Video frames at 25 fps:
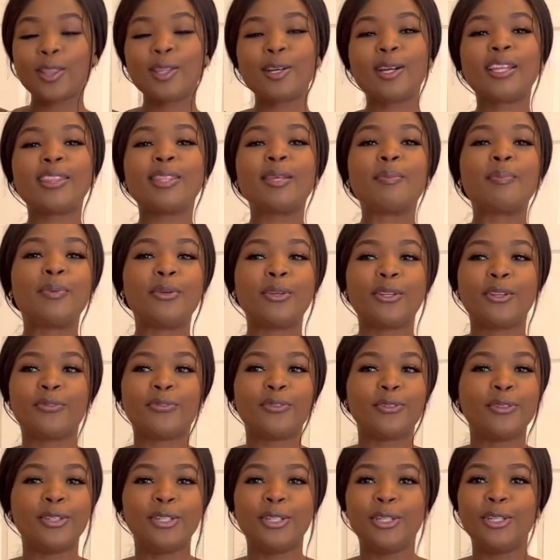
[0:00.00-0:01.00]
Look at the
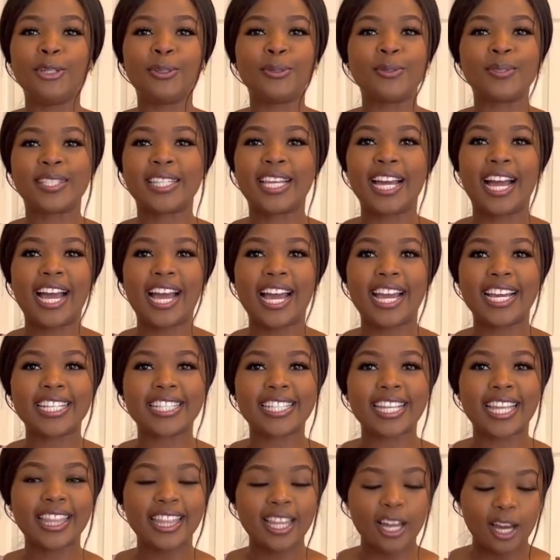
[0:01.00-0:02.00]
beautiful nudes,
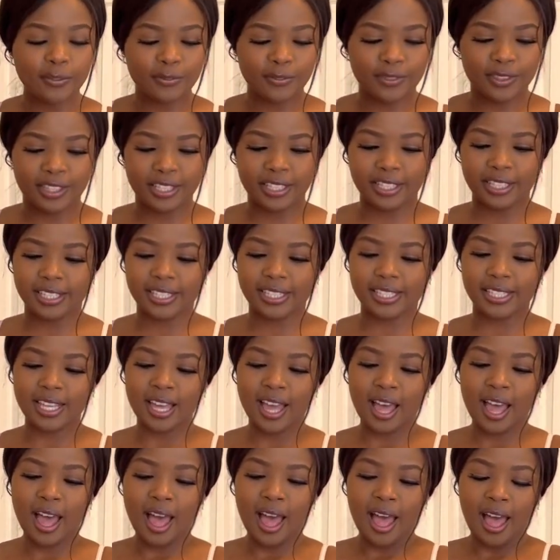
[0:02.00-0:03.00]
guys. I love this.
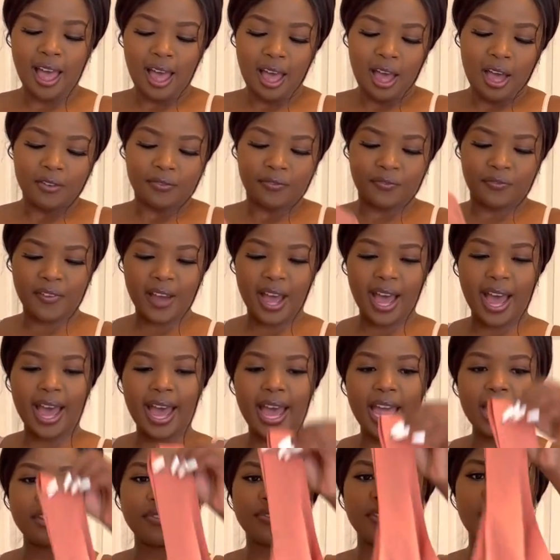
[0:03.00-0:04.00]

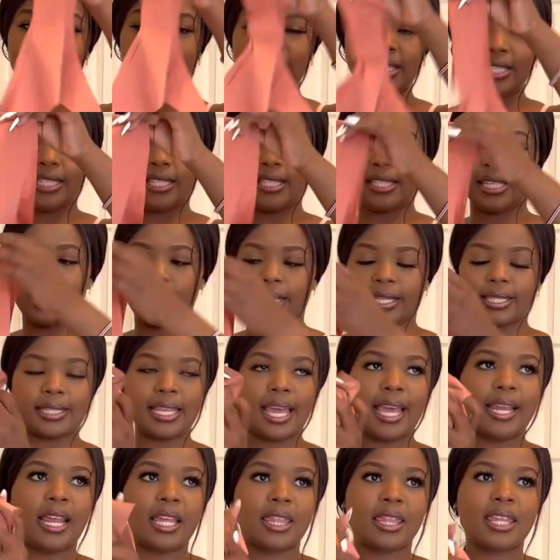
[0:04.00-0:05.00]
5 and 6.
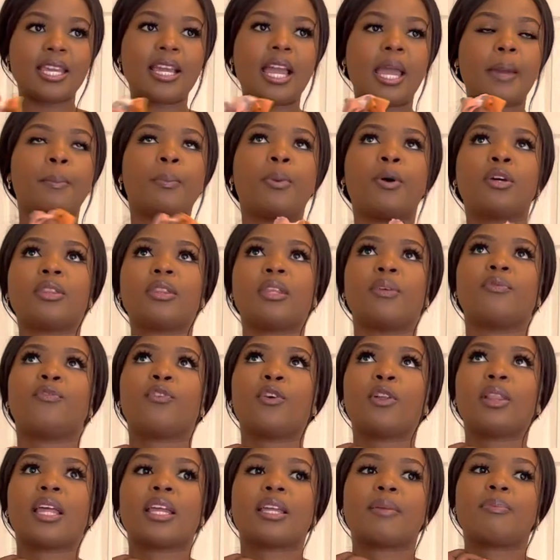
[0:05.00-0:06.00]
And I think I bought them
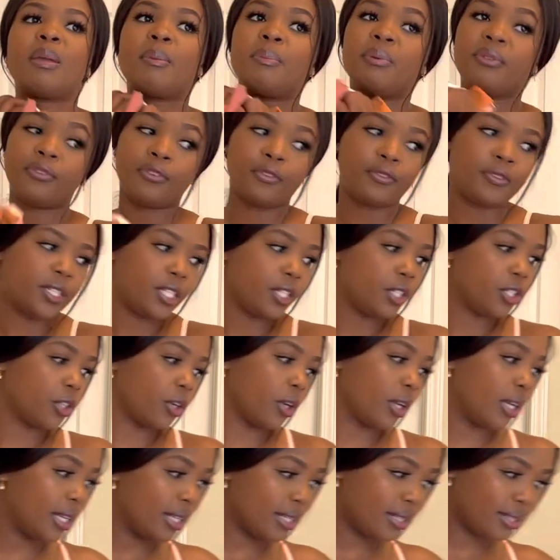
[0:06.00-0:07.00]
for like maybe
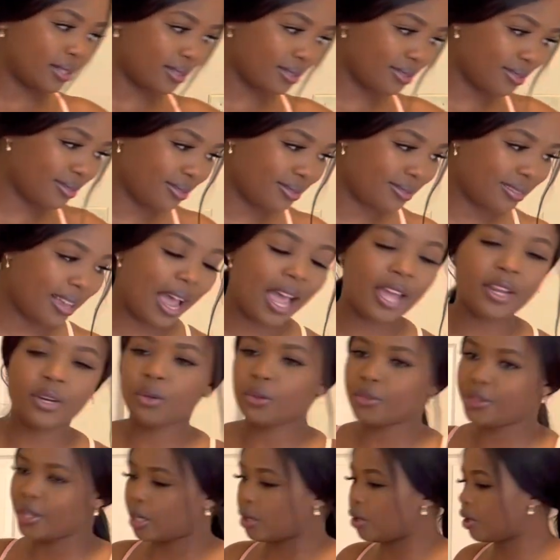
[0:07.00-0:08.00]
$15. I
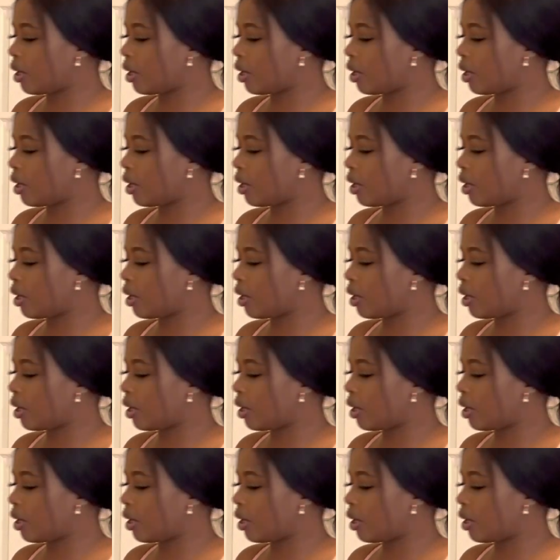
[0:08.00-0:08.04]
know they're